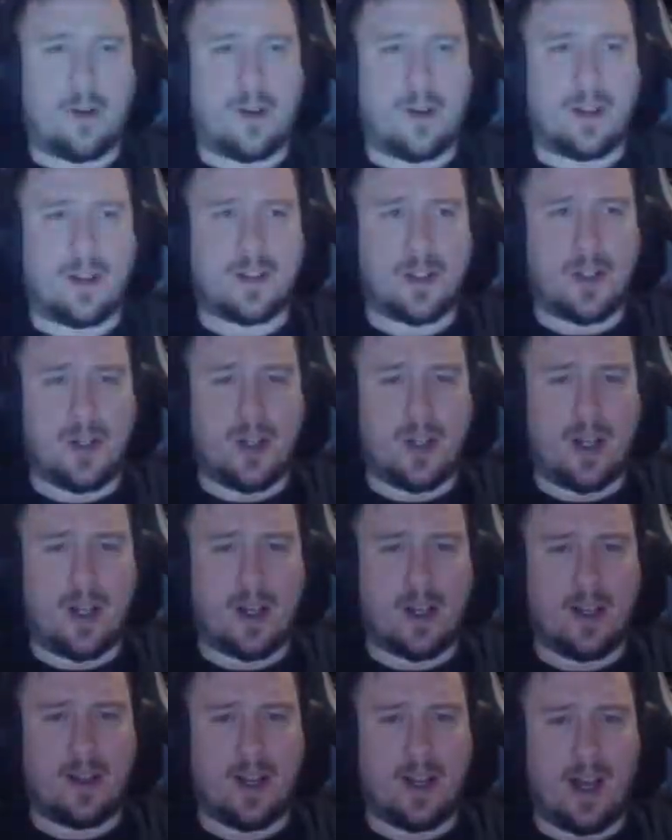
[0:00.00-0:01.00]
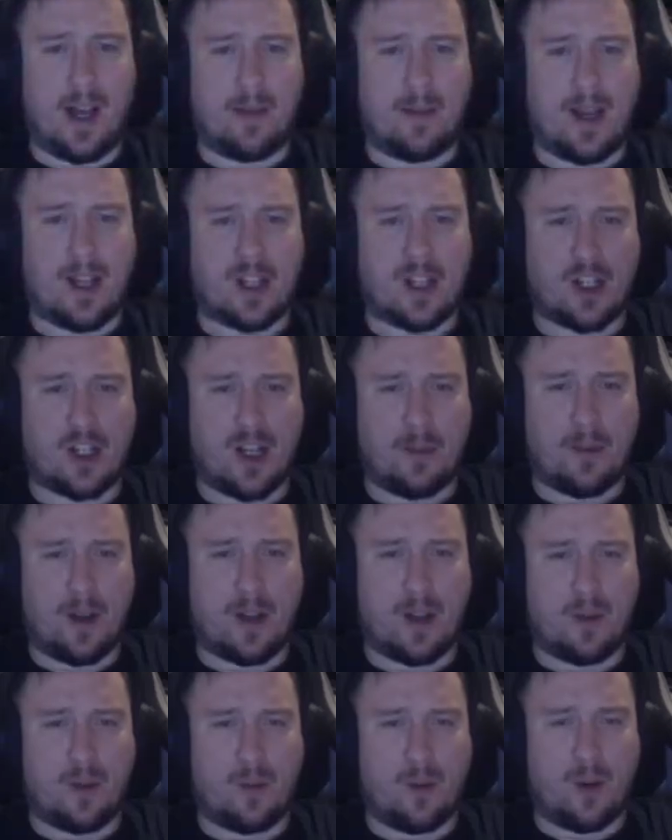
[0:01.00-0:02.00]
that's good. I get Damnation up on
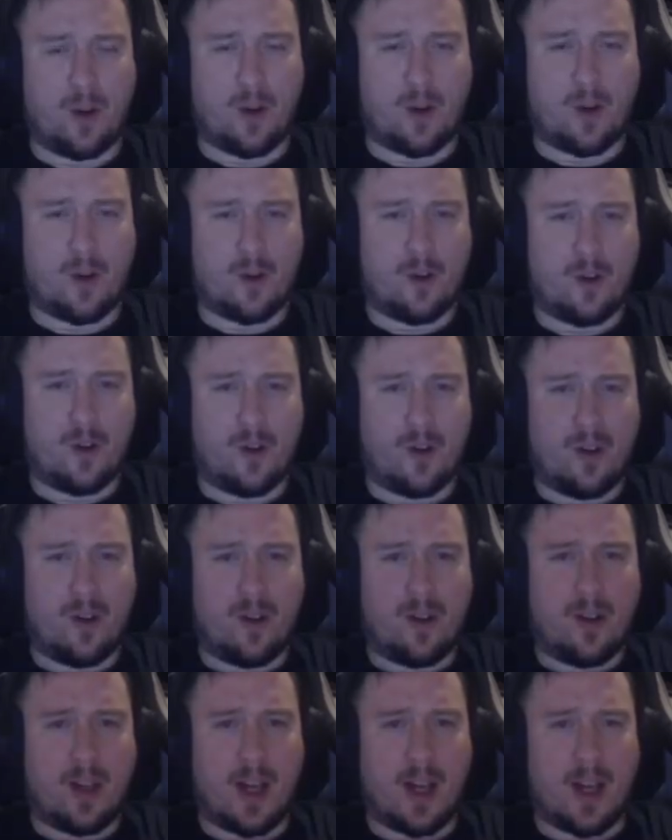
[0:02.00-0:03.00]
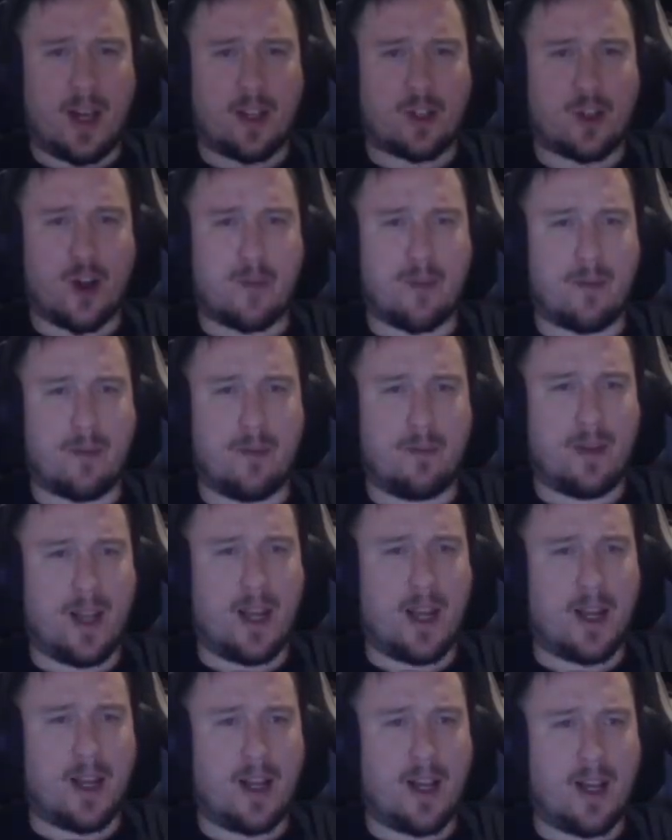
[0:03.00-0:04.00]
the Warrior. He has Sharpened
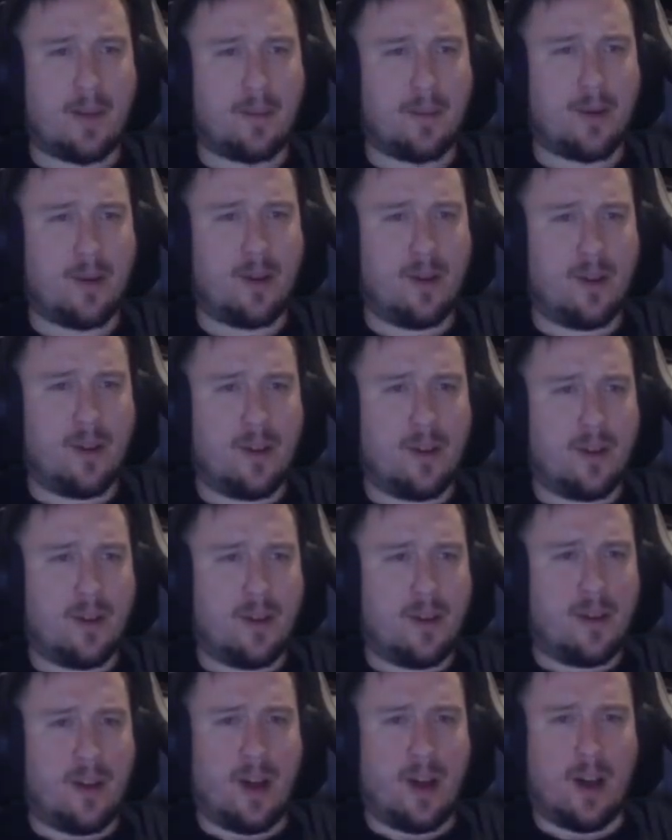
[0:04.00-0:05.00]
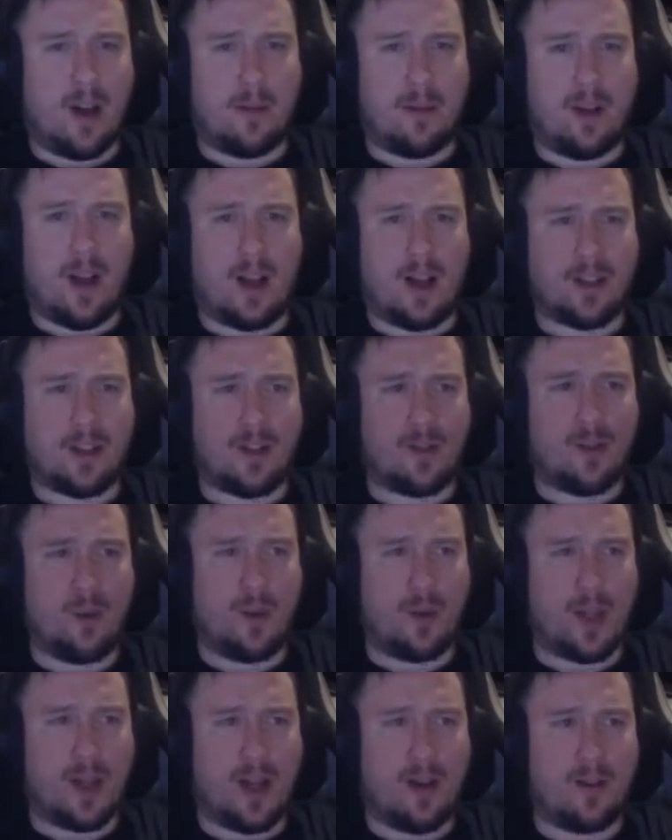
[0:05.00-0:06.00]
Blade up. Lots of
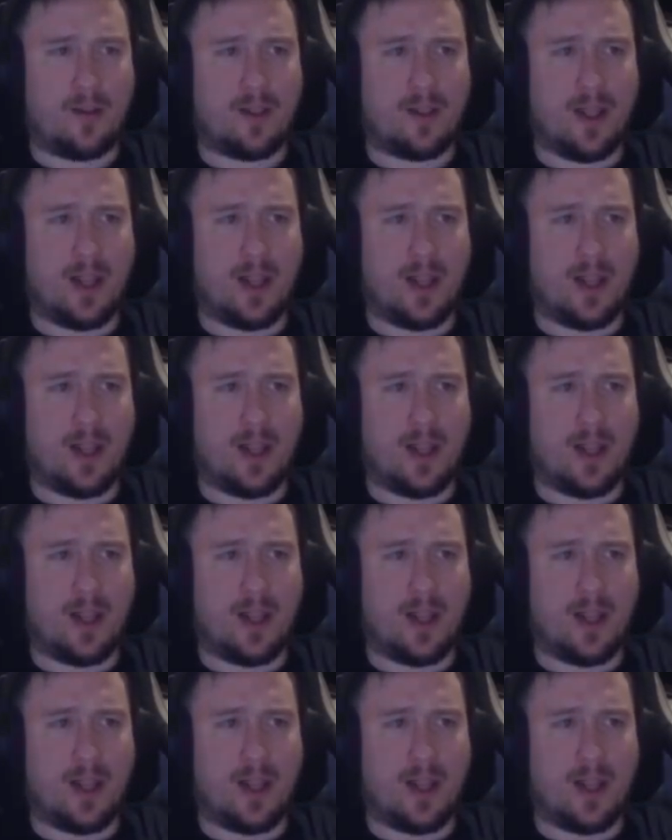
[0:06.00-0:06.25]
cooldowns,